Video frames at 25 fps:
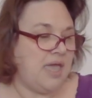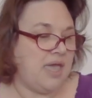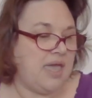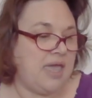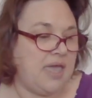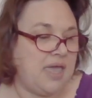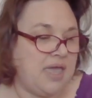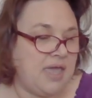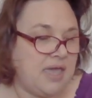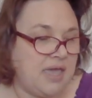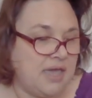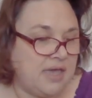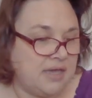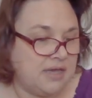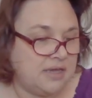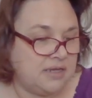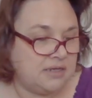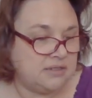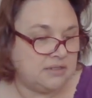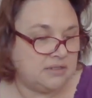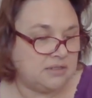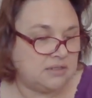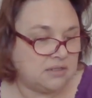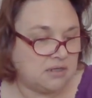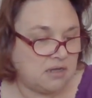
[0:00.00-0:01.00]

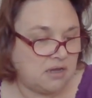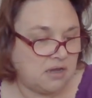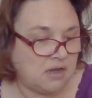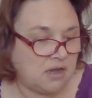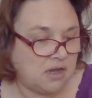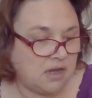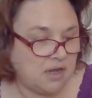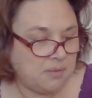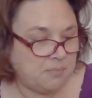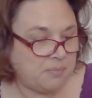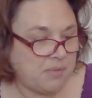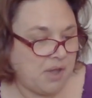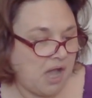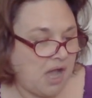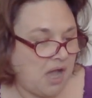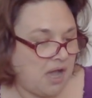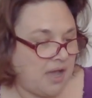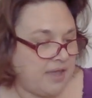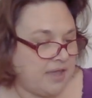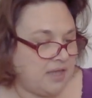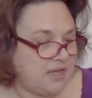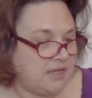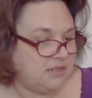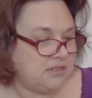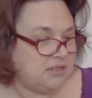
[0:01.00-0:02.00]
And um,
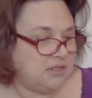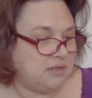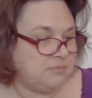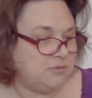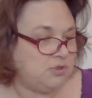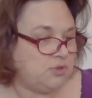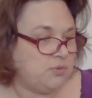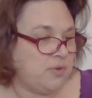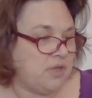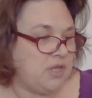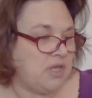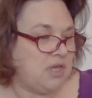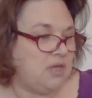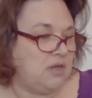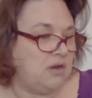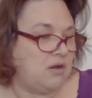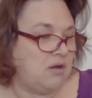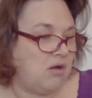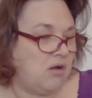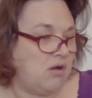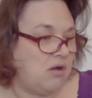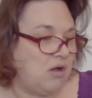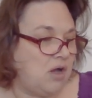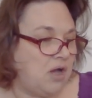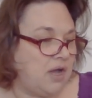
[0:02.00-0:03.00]
I ended up doing it
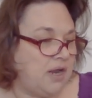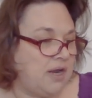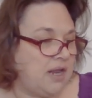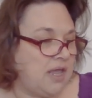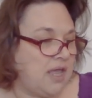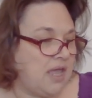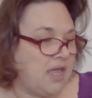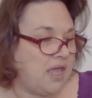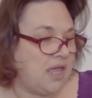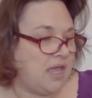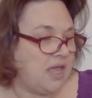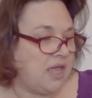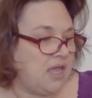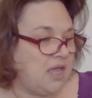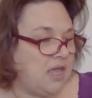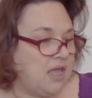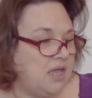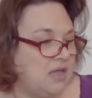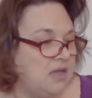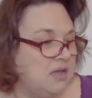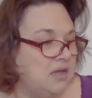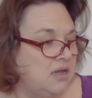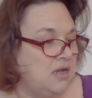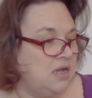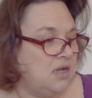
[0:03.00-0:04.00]
on
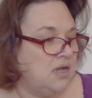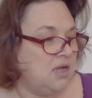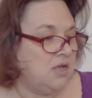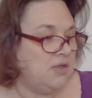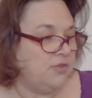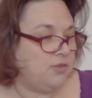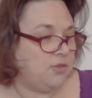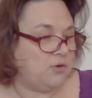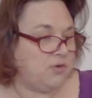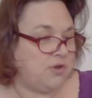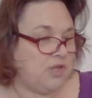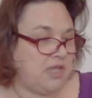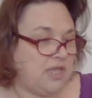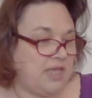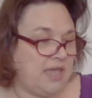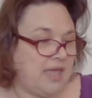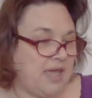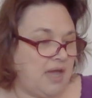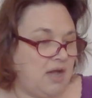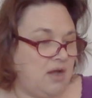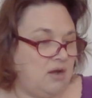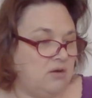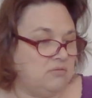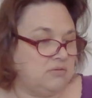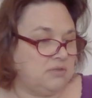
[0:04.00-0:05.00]
a 30
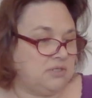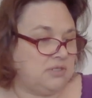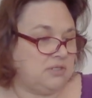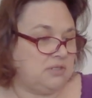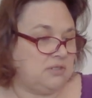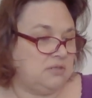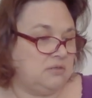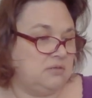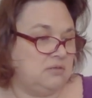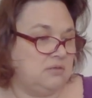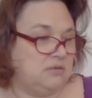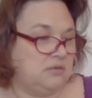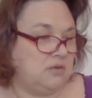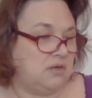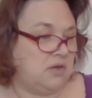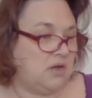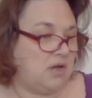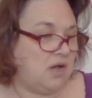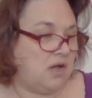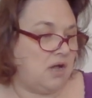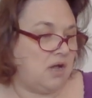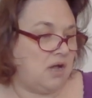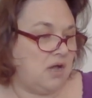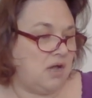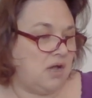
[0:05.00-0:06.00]
count
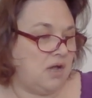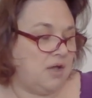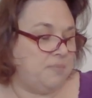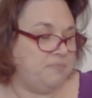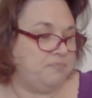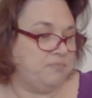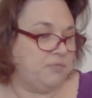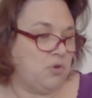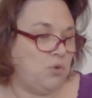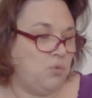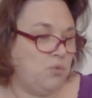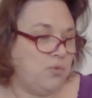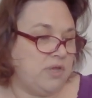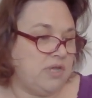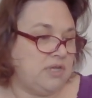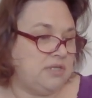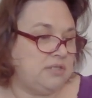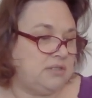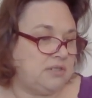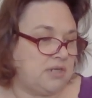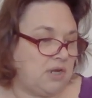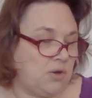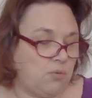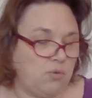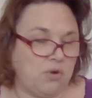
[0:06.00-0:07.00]
uh,
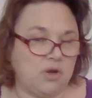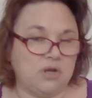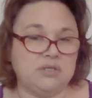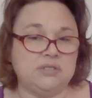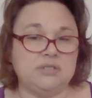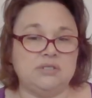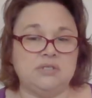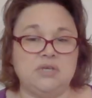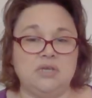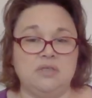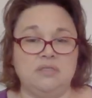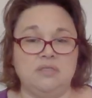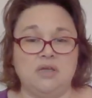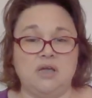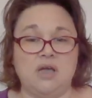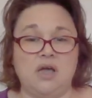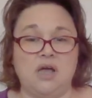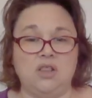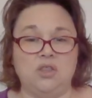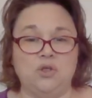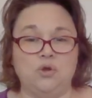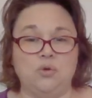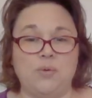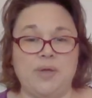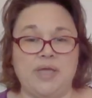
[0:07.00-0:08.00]
Weeks Works in the
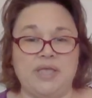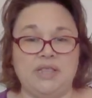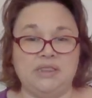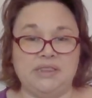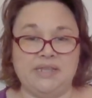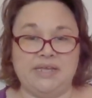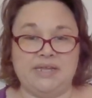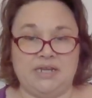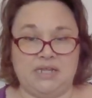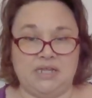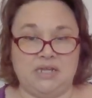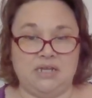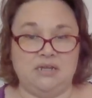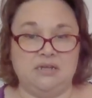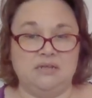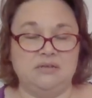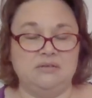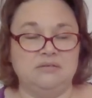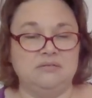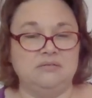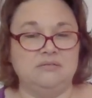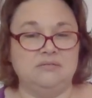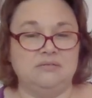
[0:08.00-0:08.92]
colorway linen.